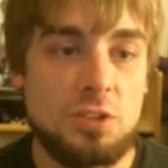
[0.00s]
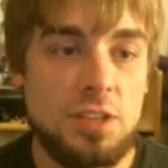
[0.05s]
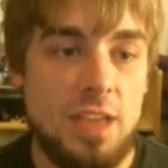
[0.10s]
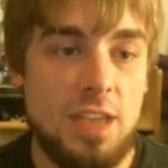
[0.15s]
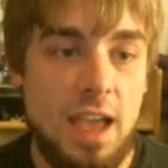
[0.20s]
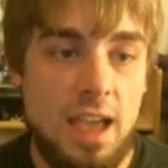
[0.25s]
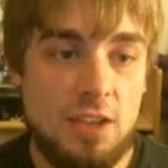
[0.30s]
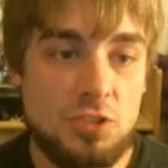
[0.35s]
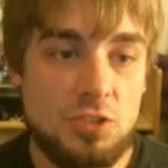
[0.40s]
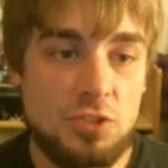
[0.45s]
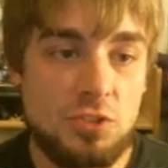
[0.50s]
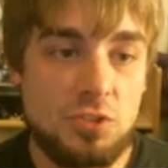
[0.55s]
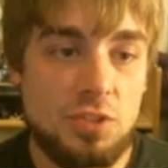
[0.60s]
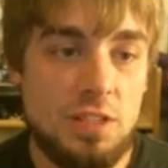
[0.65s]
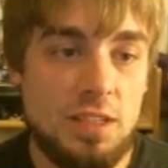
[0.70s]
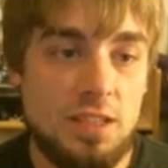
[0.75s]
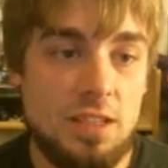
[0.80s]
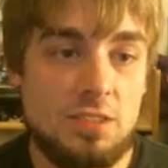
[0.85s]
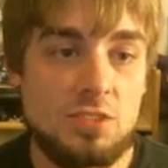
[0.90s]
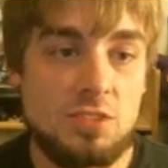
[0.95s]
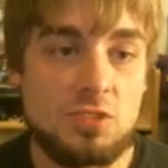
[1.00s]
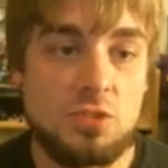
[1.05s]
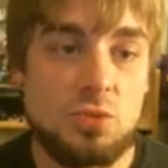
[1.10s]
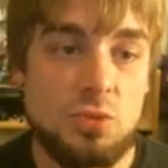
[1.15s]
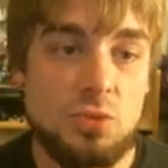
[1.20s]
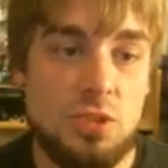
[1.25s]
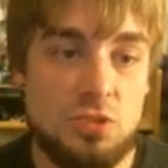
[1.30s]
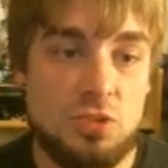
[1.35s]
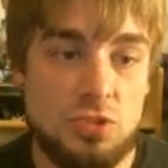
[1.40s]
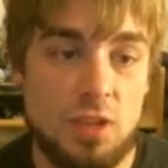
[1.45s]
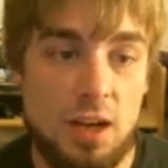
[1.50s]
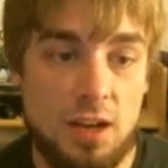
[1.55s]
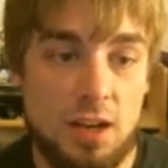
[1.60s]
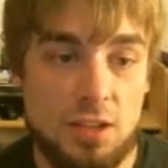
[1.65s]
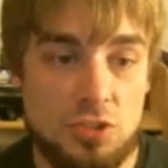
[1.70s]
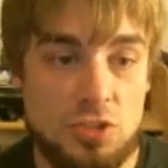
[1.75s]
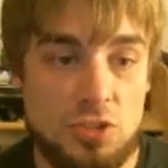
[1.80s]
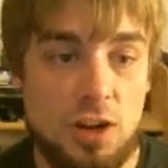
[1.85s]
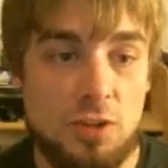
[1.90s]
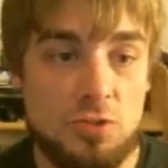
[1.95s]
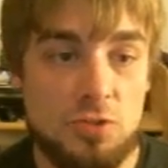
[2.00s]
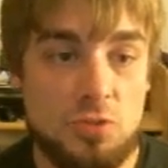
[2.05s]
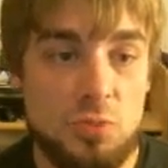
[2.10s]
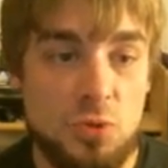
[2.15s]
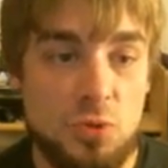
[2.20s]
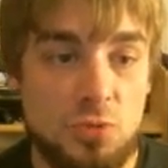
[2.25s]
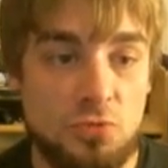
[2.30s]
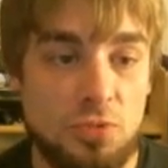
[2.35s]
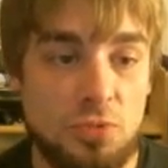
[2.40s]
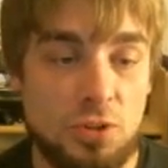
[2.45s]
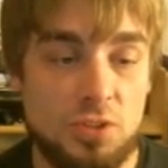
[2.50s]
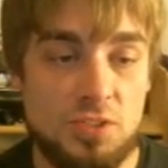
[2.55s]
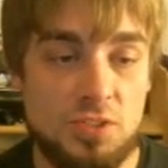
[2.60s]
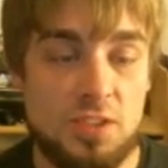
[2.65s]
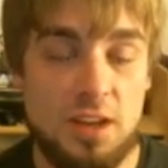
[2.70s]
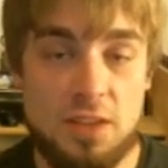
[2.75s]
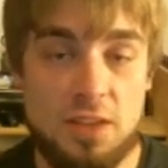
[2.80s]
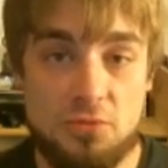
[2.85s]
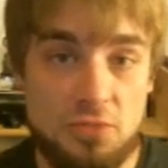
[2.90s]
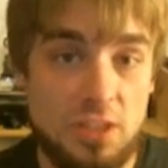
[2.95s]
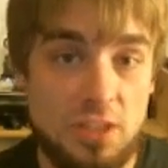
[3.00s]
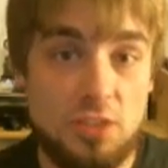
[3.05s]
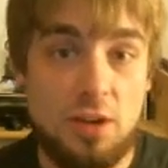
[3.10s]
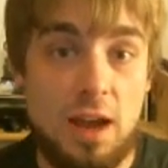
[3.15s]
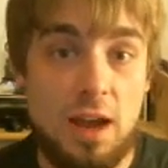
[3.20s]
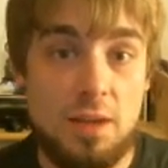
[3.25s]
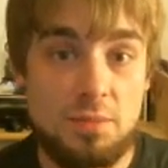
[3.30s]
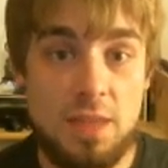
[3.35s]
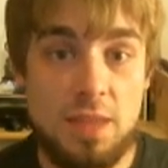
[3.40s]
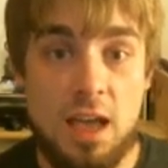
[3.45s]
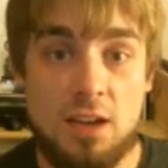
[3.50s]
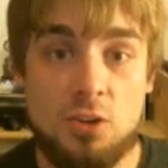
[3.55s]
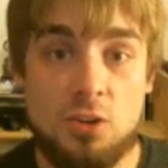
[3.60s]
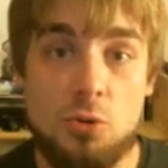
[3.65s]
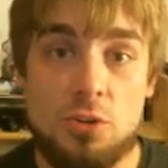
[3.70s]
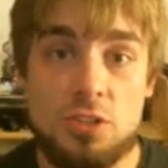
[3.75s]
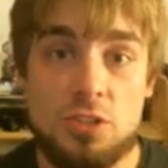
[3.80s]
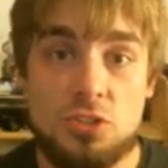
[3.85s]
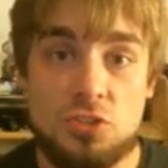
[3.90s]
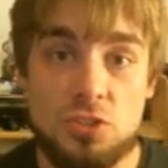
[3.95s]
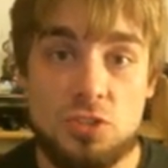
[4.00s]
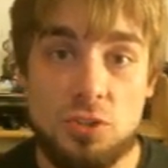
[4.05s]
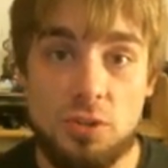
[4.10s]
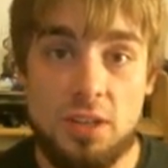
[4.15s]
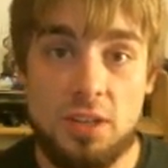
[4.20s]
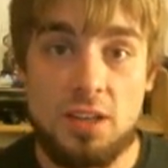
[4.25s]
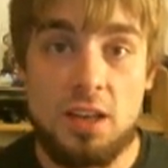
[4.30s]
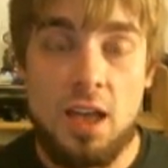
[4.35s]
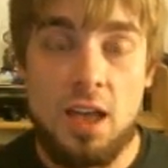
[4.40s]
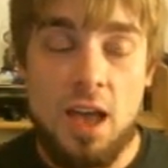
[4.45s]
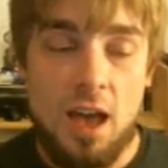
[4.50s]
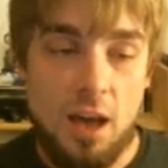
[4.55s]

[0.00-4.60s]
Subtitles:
He actually gets to the charge move first, and I figure I'm not going to shield it.